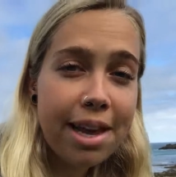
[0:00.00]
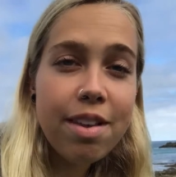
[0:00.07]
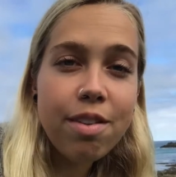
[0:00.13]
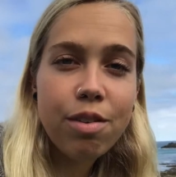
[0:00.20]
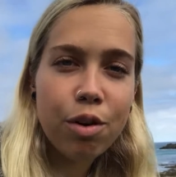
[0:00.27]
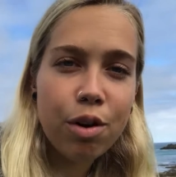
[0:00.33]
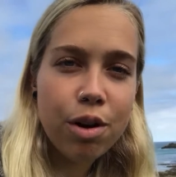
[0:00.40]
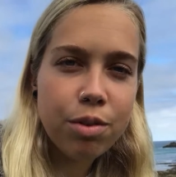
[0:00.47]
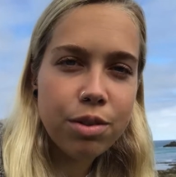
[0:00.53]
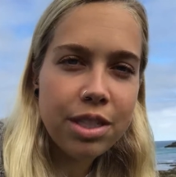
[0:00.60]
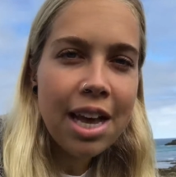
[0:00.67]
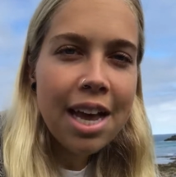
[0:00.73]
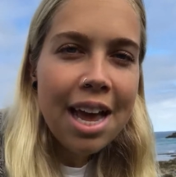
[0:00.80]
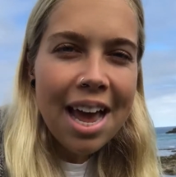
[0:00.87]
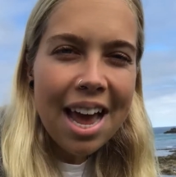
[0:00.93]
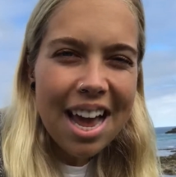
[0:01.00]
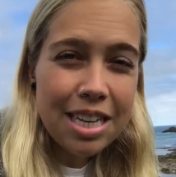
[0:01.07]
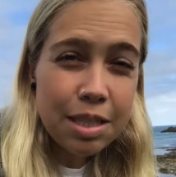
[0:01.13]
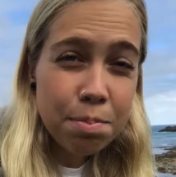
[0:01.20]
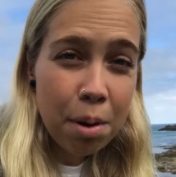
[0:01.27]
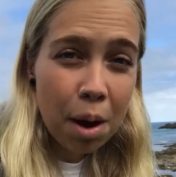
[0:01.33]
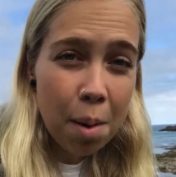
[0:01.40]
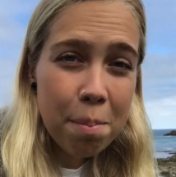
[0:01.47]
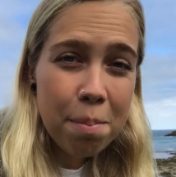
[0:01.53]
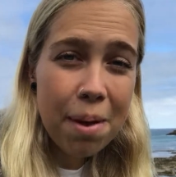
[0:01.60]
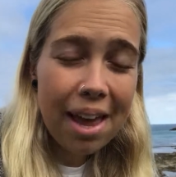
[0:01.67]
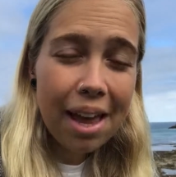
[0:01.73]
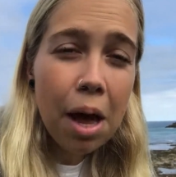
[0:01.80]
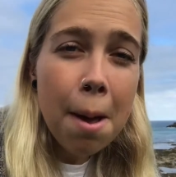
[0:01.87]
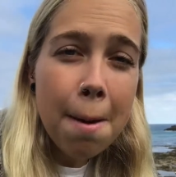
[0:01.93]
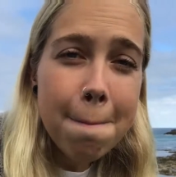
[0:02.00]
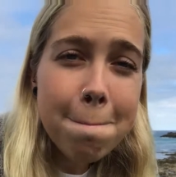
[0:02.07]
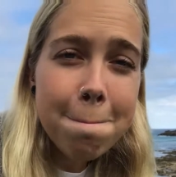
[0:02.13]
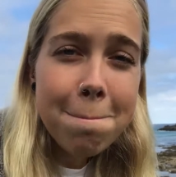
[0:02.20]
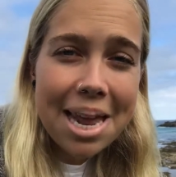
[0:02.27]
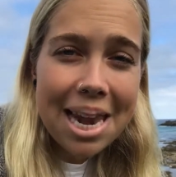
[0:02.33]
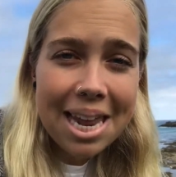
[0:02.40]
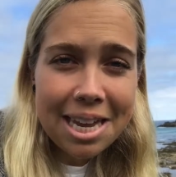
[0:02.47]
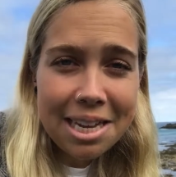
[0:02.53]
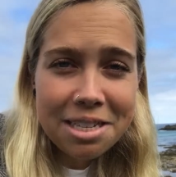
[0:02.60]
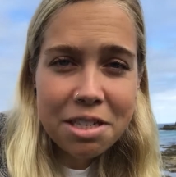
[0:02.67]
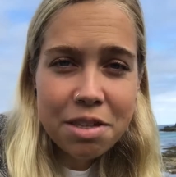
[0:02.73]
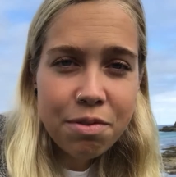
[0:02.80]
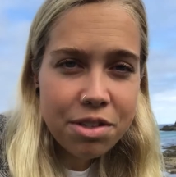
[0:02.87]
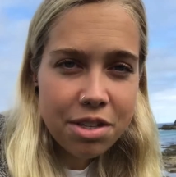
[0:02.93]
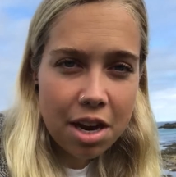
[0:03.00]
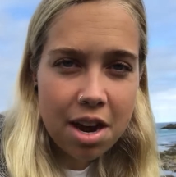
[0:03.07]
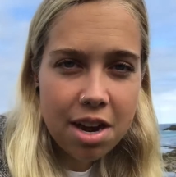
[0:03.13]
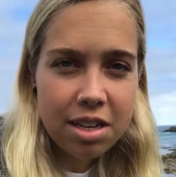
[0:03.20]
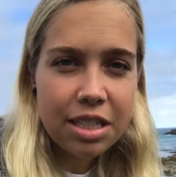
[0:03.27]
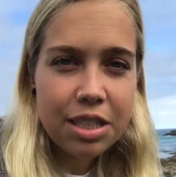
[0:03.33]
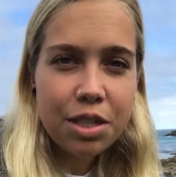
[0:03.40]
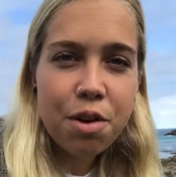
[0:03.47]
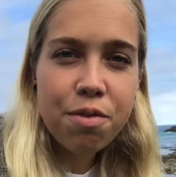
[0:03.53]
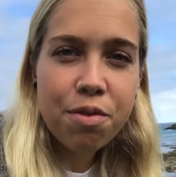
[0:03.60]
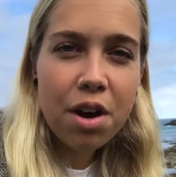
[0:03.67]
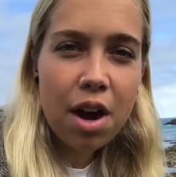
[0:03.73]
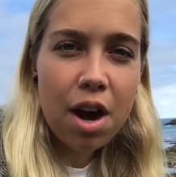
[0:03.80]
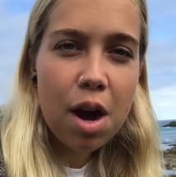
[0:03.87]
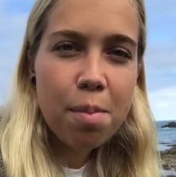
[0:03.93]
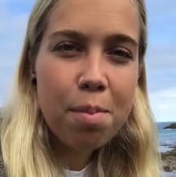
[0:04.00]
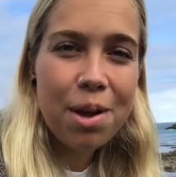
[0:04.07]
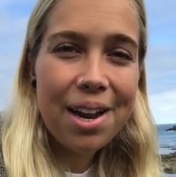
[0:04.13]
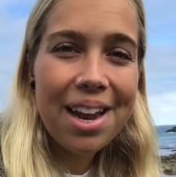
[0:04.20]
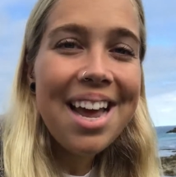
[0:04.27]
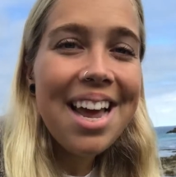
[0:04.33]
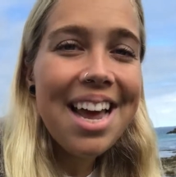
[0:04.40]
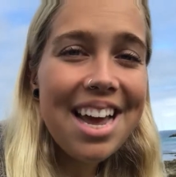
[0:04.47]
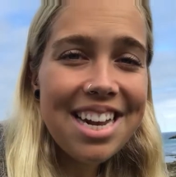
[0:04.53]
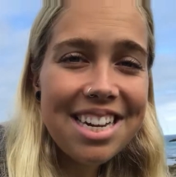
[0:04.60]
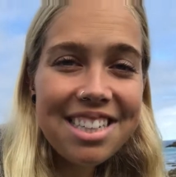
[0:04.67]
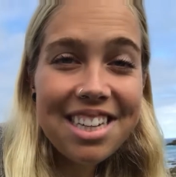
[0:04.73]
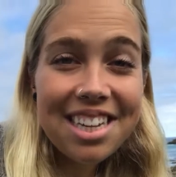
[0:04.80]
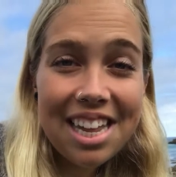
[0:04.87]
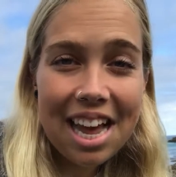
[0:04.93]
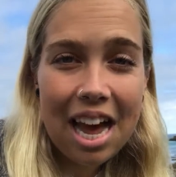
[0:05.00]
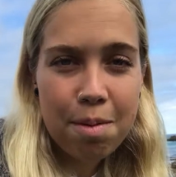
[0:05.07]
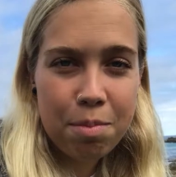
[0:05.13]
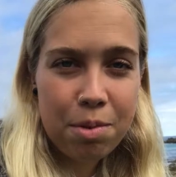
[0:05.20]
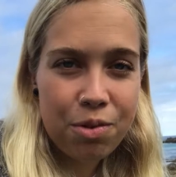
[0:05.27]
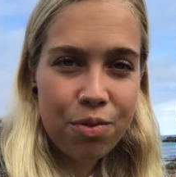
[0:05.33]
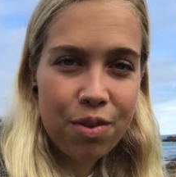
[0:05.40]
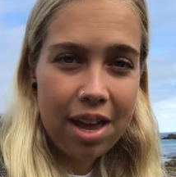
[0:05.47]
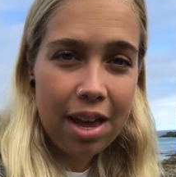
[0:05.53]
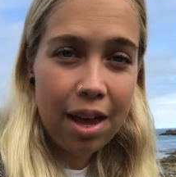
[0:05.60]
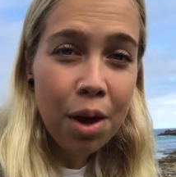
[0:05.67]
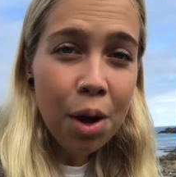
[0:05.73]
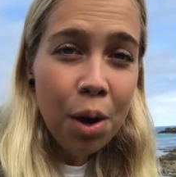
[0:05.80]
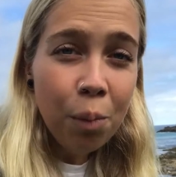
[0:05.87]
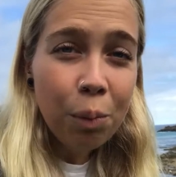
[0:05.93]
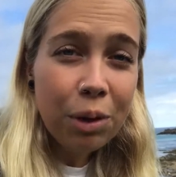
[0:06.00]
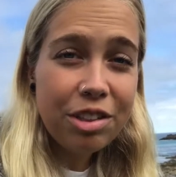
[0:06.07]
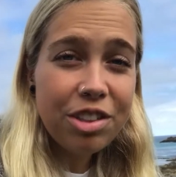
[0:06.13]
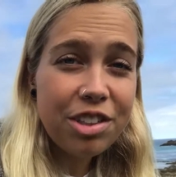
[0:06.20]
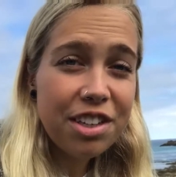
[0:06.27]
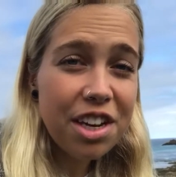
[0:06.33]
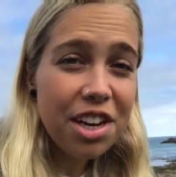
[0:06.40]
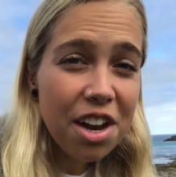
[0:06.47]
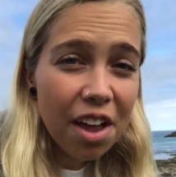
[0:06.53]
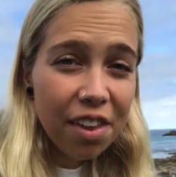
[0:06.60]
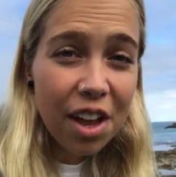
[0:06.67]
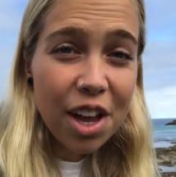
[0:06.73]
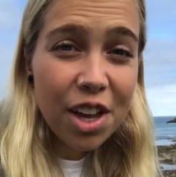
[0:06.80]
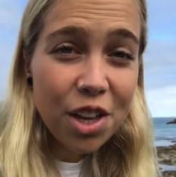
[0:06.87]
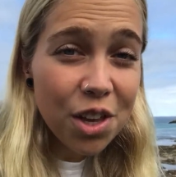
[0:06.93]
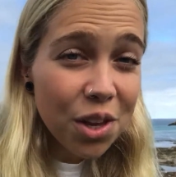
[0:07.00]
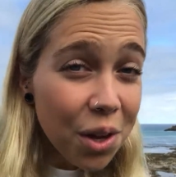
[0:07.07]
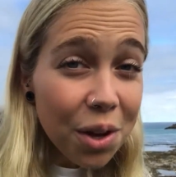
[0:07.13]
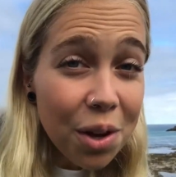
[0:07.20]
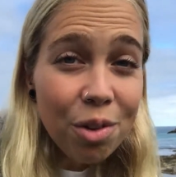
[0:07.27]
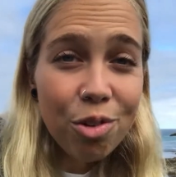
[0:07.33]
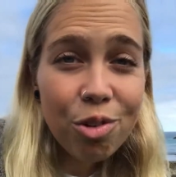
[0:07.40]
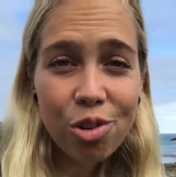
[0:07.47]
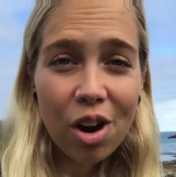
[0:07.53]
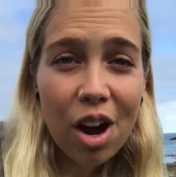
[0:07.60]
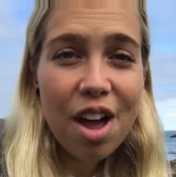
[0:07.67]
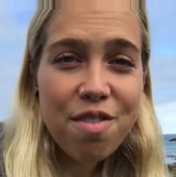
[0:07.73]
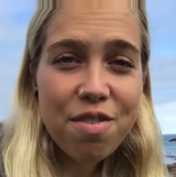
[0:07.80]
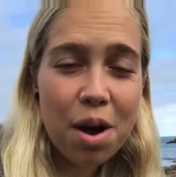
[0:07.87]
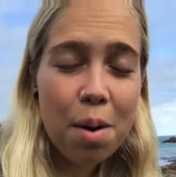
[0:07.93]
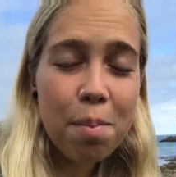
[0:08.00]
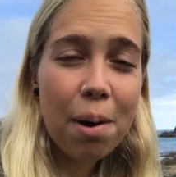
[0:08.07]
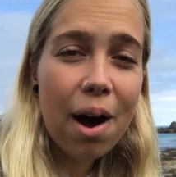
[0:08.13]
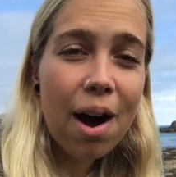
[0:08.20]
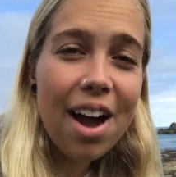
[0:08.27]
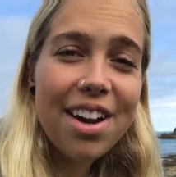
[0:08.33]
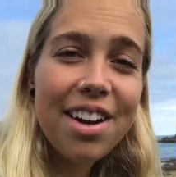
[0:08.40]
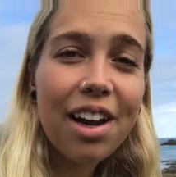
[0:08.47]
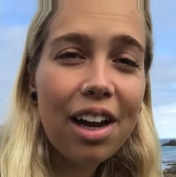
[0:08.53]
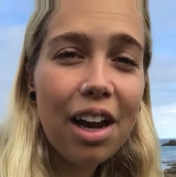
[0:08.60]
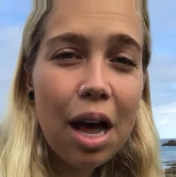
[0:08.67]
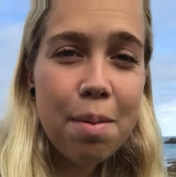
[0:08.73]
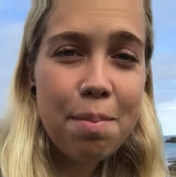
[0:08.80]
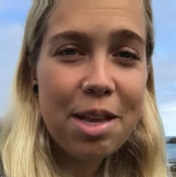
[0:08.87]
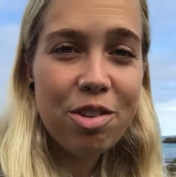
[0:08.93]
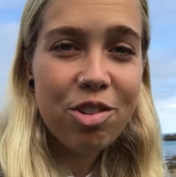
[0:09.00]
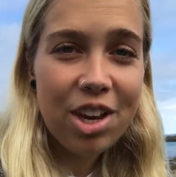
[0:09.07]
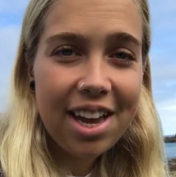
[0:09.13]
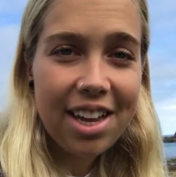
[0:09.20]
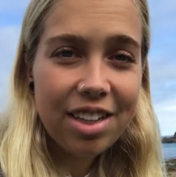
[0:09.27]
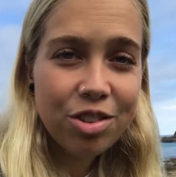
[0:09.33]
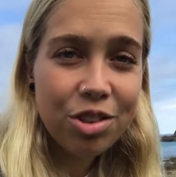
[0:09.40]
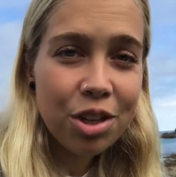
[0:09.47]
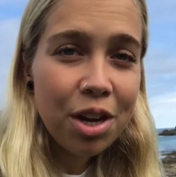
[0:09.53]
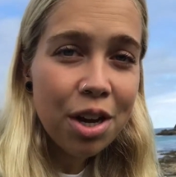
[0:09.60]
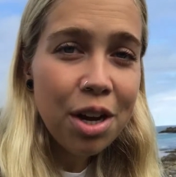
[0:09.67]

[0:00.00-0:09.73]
peat soils, is pumping millions of tons of carbon into the atmosphere, which is another huge driver behind climate change.